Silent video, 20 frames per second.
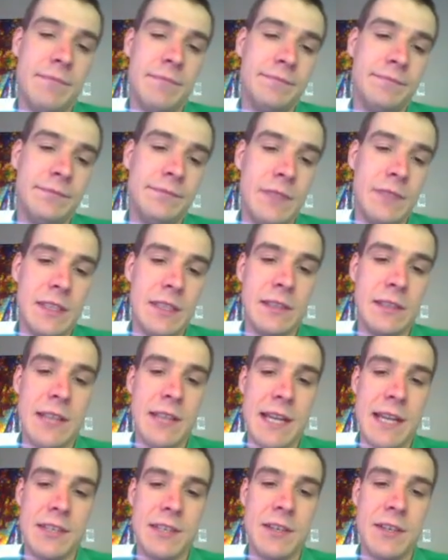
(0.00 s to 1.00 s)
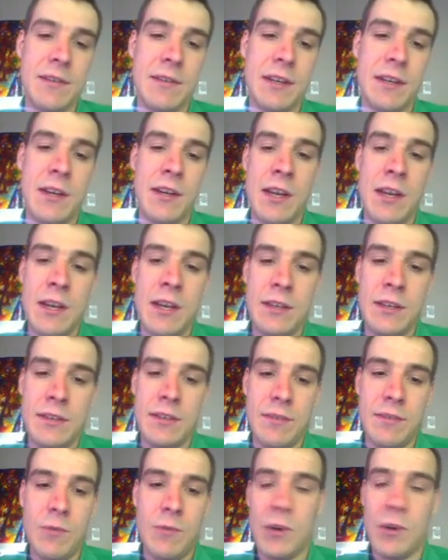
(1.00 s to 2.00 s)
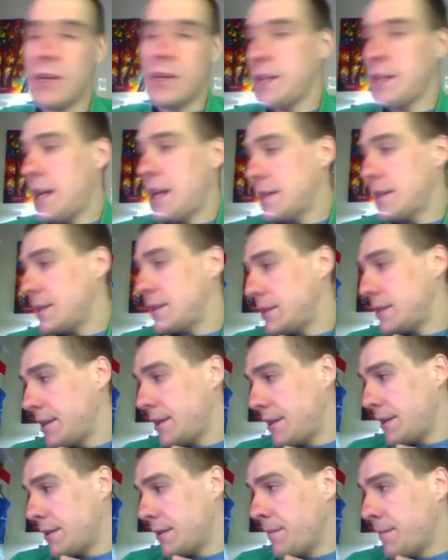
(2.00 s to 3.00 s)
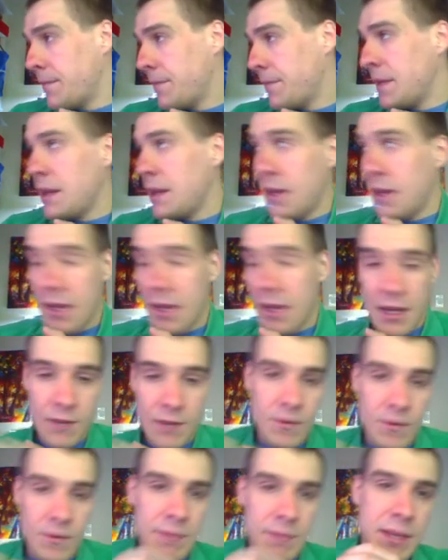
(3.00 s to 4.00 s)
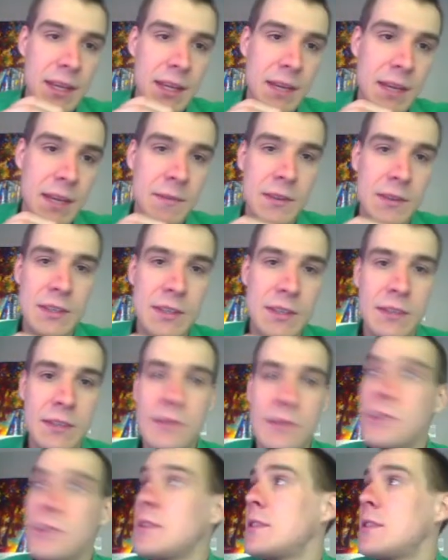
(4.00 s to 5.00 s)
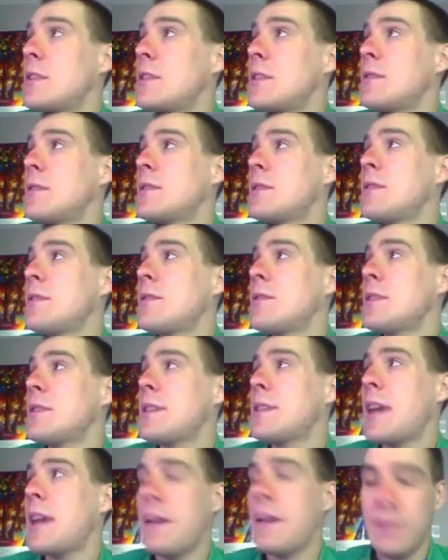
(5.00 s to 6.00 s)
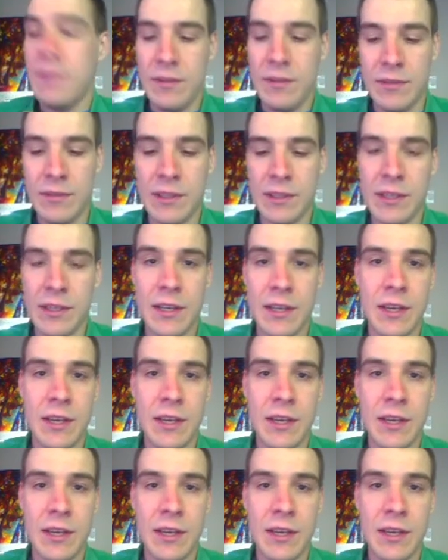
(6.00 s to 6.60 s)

this is our last unit. So more on gases later. One big thing about solutions, though, solutions have to look